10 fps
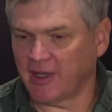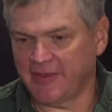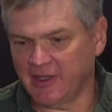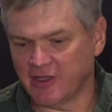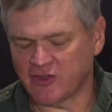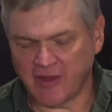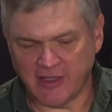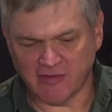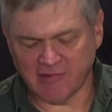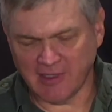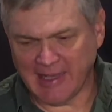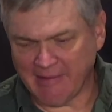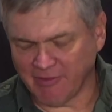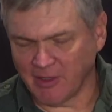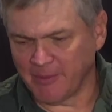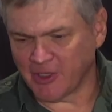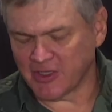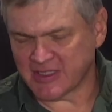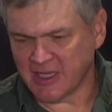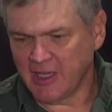I think it's it's a real leveler
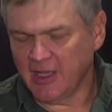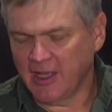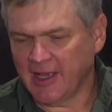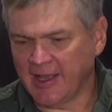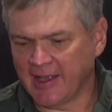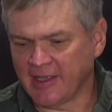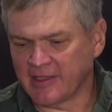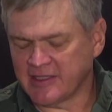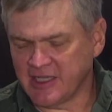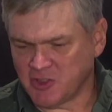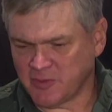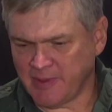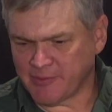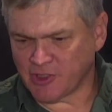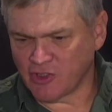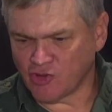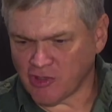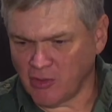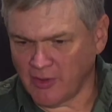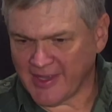because uh, it teaches people to
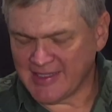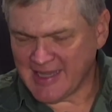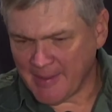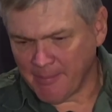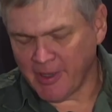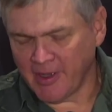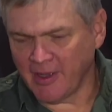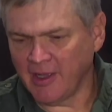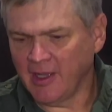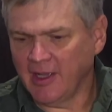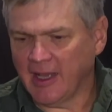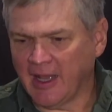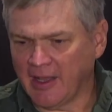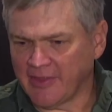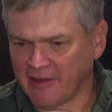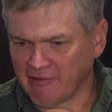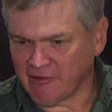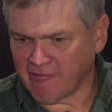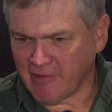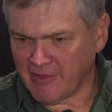control their temper, uh, their
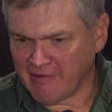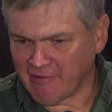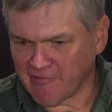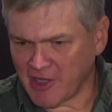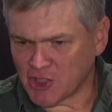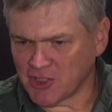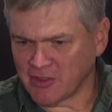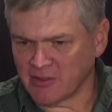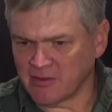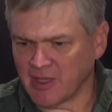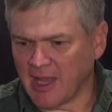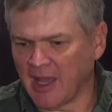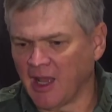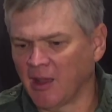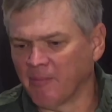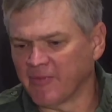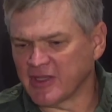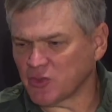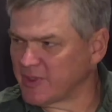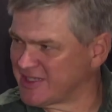their aggression. Um,
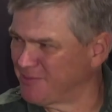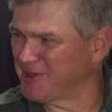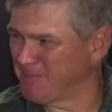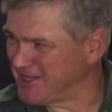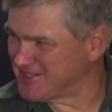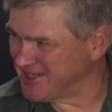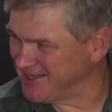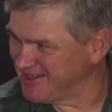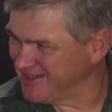there's always somebody better.